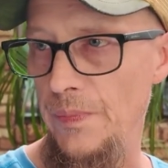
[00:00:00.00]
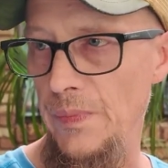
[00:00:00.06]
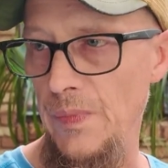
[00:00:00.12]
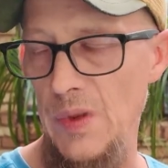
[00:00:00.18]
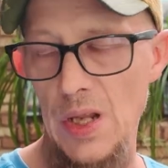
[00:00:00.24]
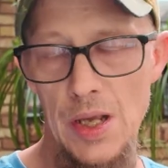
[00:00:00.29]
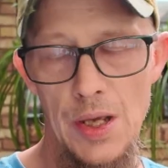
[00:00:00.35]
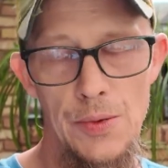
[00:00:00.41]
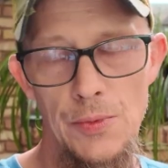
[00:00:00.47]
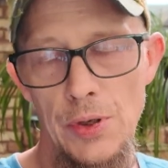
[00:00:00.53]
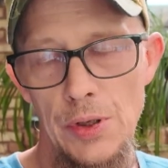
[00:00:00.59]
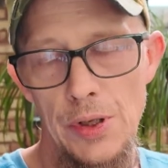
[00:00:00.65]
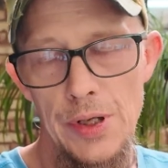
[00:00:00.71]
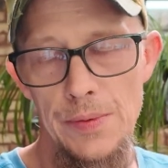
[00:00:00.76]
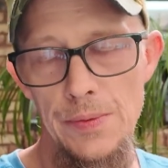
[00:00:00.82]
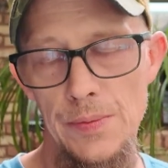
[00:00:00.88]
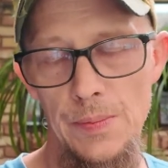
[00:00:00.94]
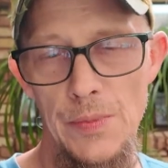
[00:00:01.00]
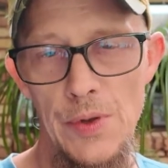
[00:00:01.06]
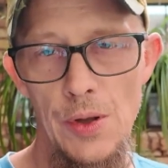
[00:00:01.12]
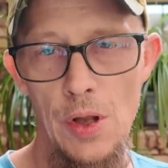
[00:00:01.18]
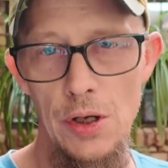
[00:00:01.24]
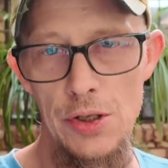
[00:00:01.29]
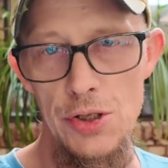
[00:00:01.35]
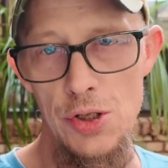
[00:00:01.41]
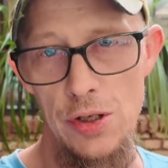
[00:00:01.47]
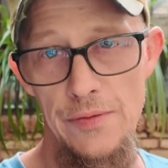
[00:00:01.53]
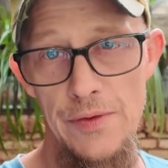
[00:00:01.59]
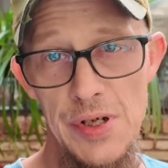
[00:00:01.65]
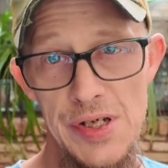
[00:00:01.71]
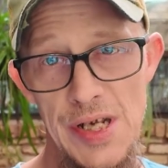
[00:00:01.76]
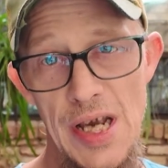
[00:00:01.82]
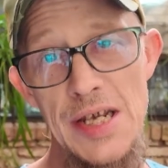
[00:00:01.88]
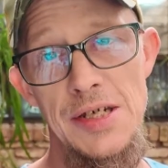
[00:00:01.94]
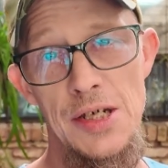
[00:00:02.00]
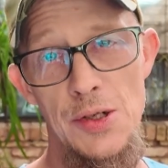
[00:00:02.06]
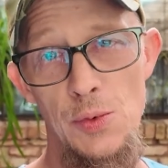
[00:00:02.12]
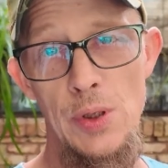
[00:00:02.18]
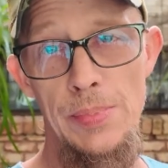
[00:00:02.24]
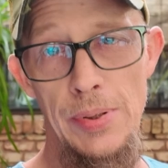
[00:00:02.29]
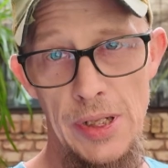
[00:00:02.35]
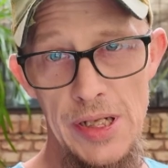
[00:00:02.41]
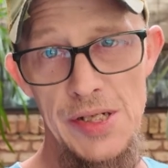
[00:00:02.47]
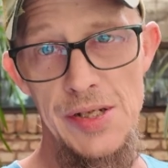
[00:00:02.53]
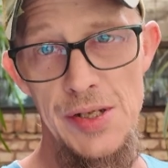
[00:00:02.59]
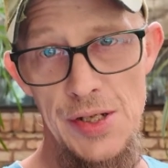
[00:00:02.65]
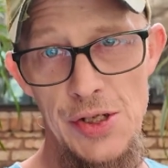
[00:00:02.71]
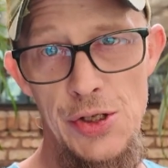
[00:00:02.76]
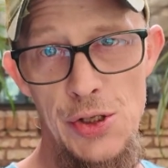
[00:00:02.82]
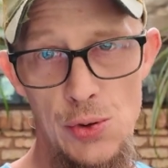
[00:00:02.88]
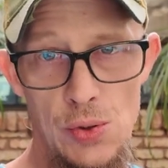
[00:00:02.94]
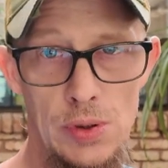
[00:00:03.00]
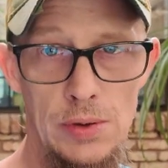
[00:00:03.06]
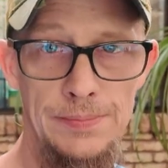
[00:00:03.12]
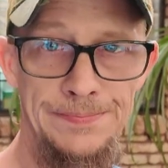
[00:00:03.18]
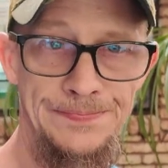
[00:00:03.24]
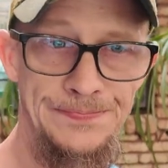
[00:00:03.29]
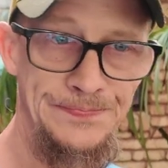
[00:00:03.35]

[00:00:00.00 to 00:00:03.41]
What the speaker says: really the long and short of it is I did replace this tool.